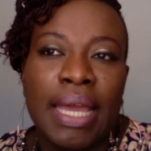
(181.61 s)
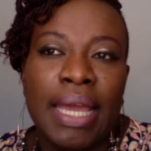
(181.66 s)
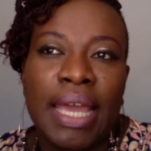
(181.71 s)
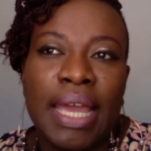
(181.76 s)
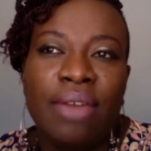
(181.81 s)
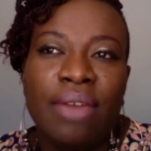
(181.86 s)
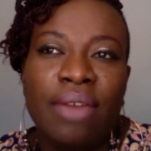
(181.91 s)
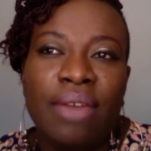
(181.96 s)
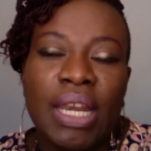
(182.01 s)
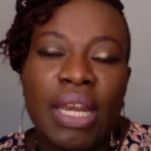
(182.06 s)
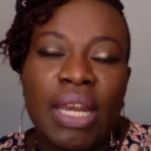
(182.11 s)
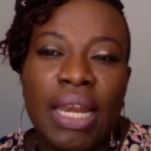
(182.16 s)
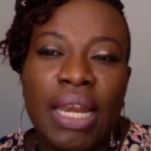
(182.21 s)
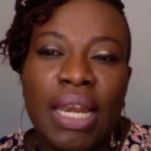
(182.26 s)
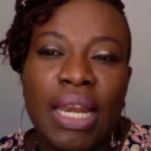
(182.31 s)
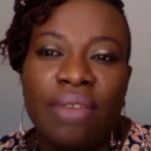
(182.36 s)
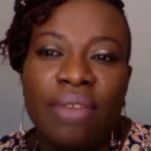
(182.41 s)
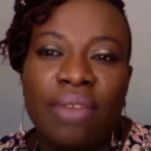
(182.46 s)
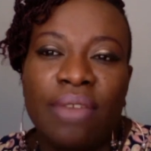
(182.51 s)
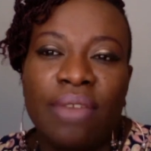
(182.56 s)
even
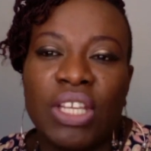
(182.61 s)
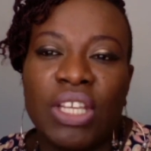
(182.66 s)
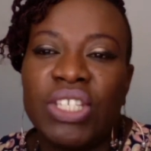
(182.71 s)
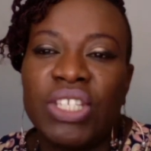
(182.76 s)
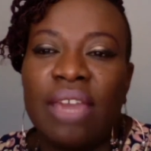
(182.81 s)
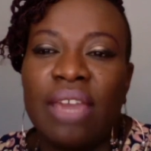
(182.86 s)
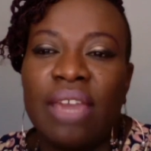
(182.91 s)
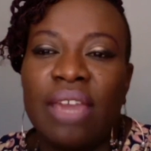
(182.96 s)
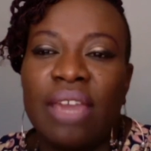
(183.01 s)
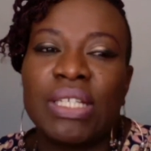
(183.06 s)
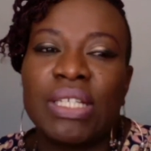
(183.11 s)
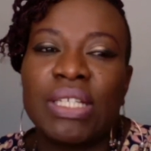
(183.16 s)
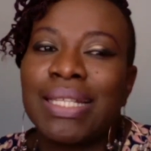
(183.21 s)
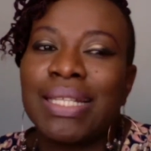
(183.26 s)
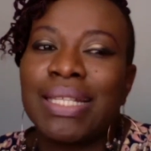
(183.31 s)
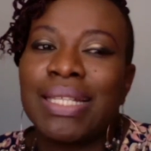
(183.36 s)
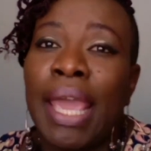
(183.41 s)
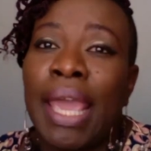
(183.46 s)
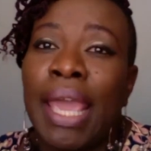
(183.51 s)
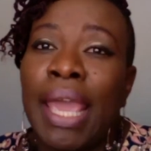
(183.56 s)
if the shaving
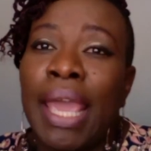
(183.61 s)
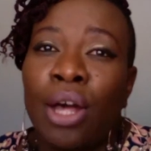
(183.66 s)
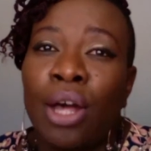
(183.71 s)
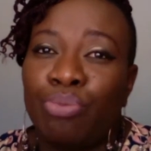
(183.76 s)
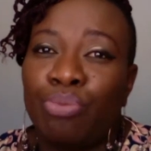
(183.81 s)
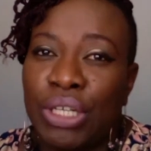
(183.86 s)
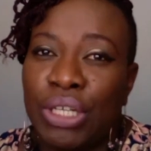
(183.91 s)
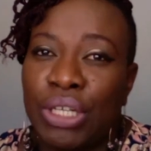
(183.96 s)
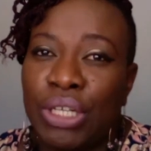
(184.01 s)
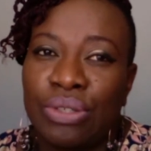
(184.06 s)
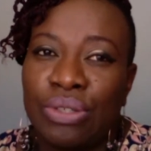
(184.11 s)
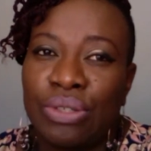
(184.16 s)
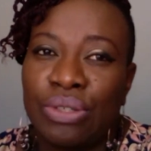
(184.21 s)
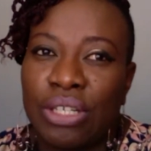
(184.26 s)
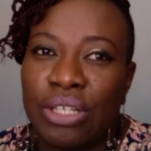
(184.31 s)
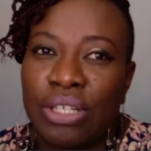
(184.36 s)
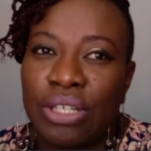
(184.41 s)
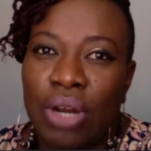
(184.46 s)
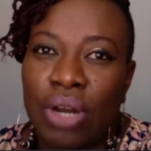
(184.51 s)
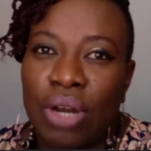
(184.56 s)
doesn't help reduce
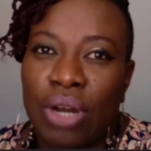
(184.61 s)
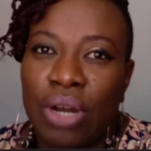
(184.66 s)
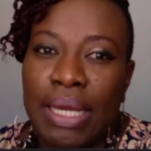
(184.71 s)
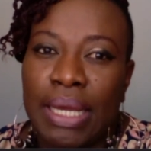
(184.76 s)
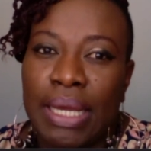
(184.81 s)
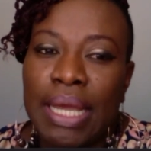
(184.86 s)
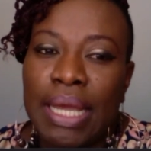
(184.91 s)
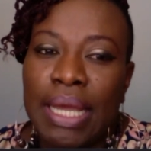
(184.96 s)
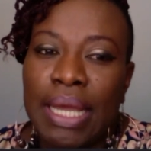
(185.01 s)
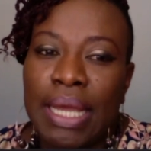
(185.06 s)
the drag,